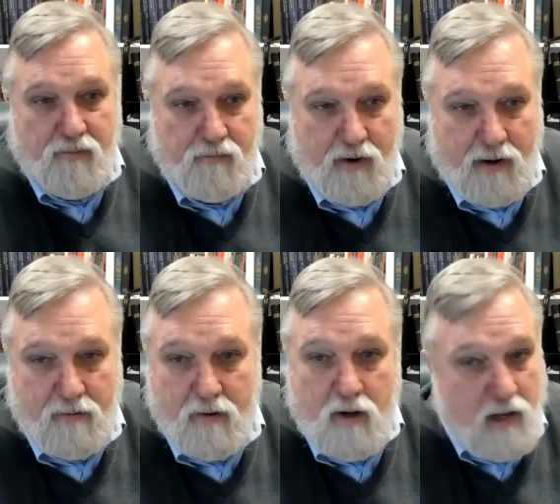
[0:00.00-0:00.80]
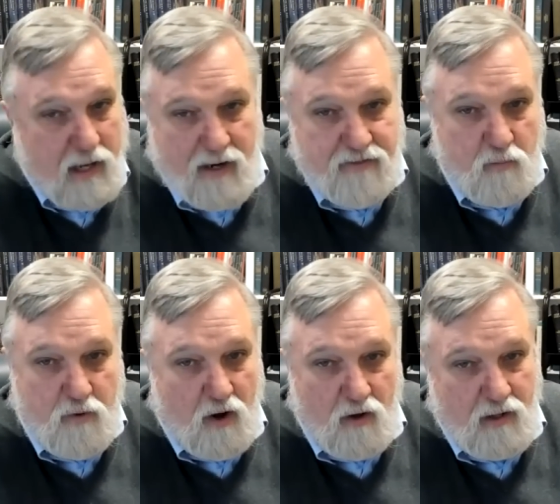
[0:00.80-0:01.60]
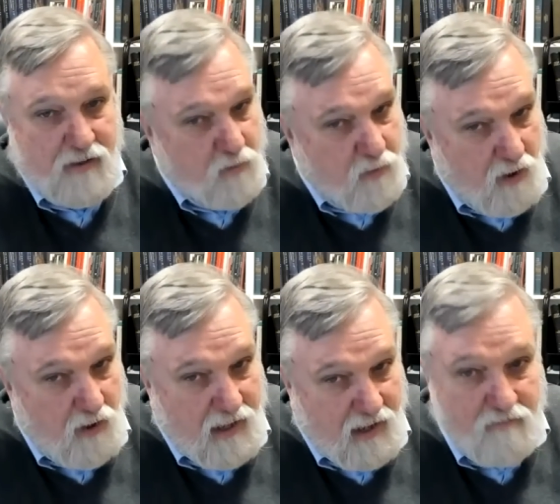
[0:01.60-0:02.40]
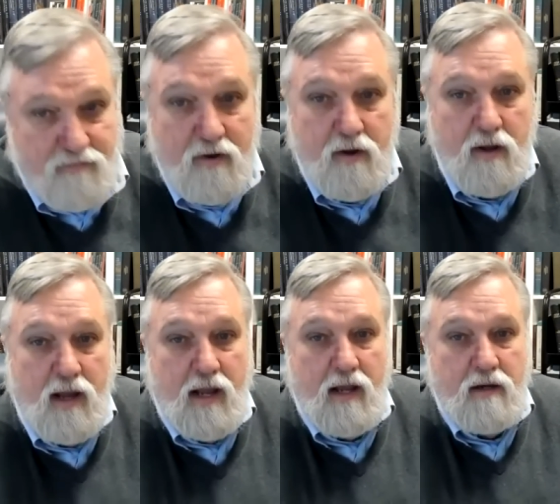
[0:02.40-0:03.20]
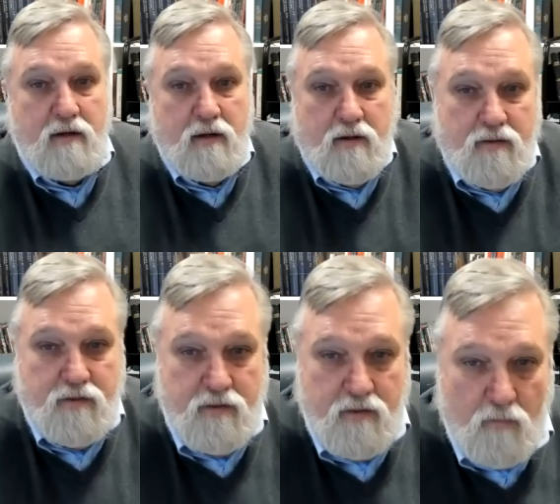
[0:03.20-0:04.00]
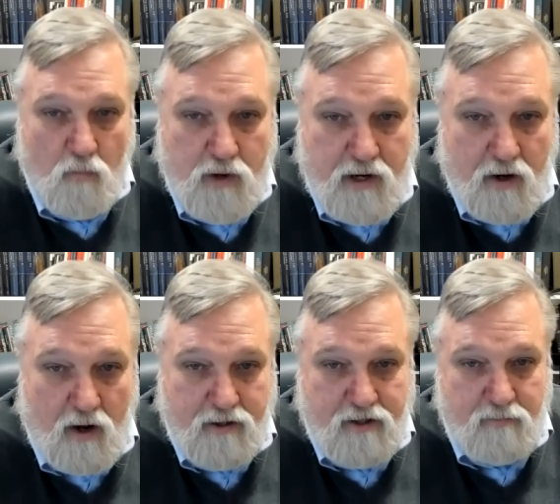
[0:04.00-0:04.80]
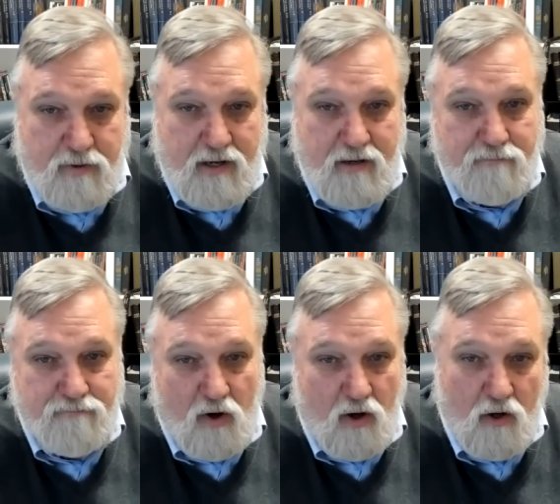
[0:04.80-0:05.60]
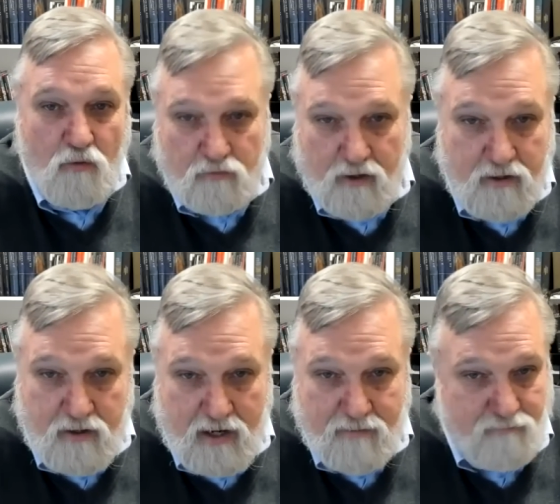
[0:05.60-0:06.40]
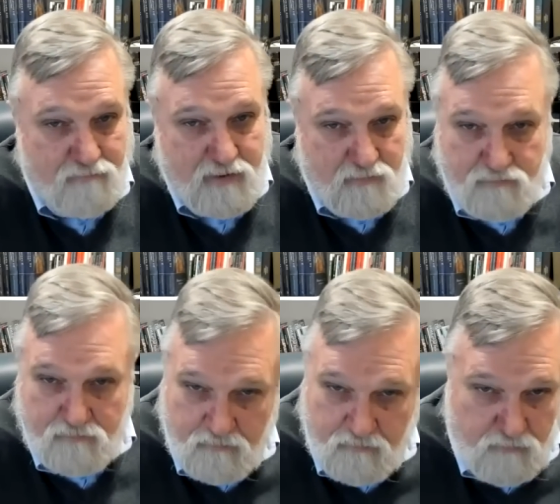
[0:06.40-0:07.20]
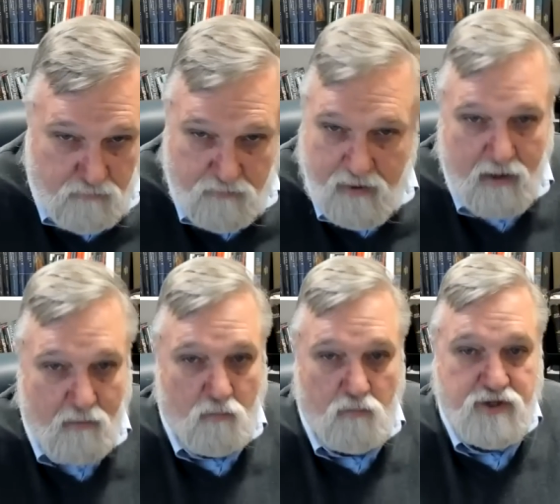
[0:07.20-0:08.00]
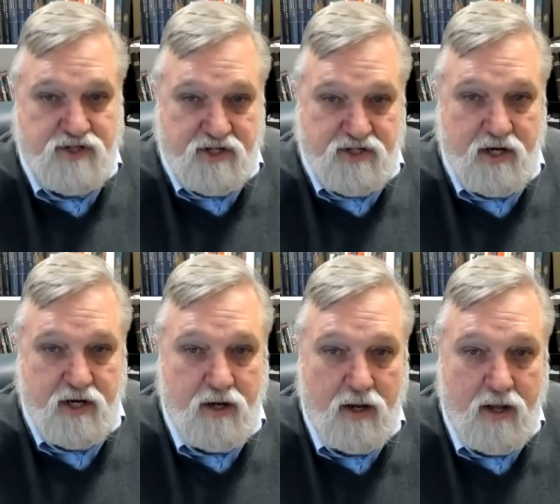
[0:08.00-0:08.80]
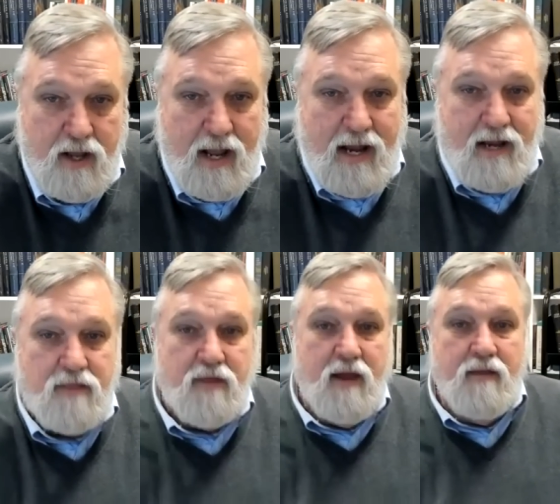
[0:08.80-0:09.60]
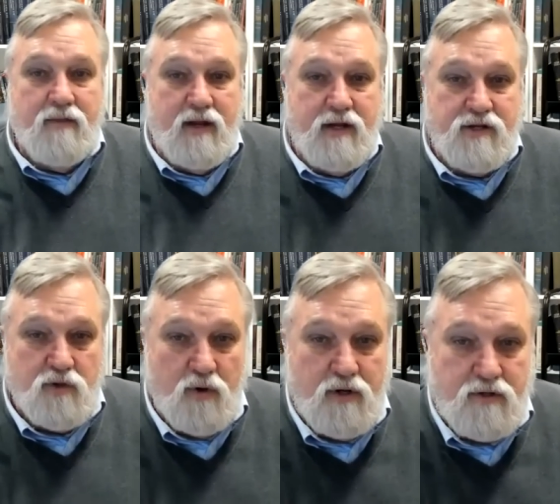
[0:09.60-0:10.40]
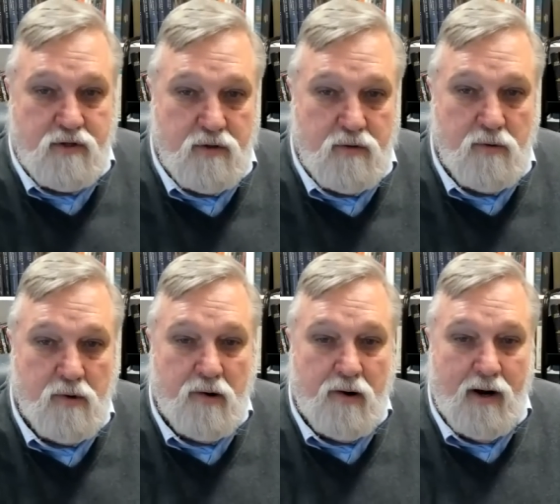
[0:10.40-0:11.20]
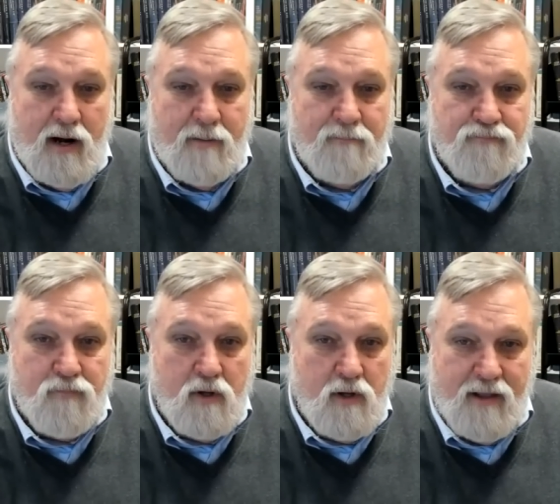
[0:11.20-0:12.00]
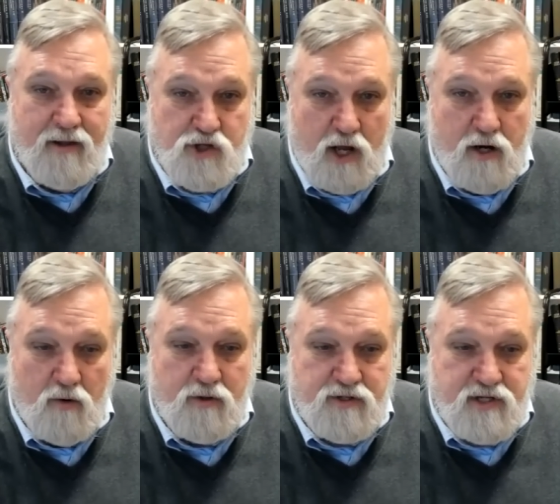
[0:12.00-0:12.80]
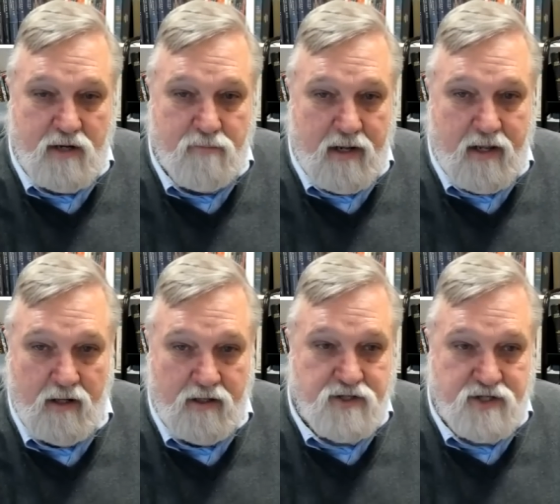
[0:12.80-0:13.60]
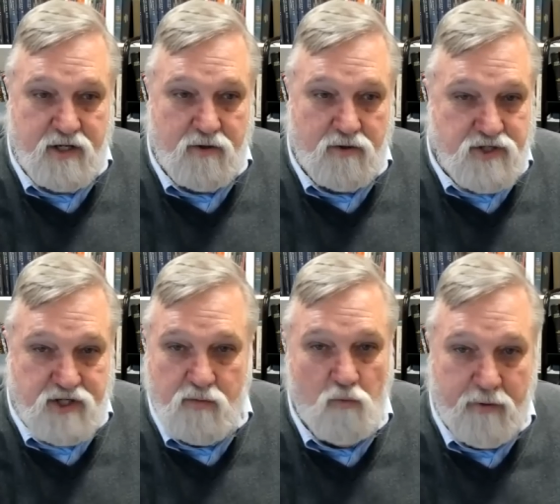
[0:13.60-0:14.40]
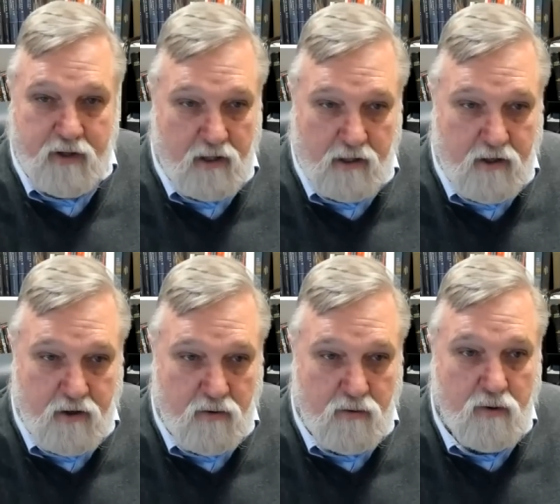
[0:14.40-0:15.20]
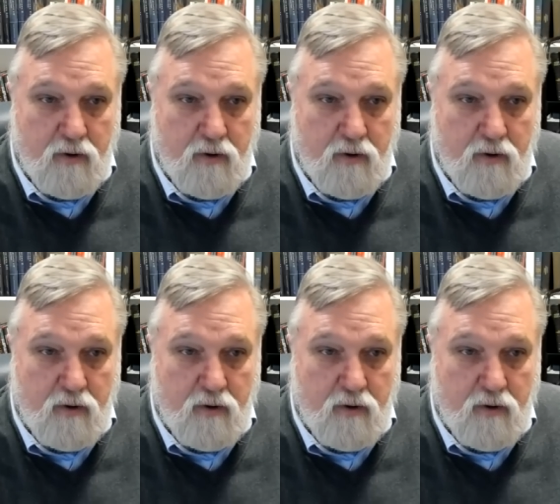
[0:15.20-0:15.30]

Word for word: right. And I think we all. I think we all have. And we ought to be all over it and be uh, resisting anything that is going to. Um, I think John Owen said, "Be killing sin, or sin will be killing you,"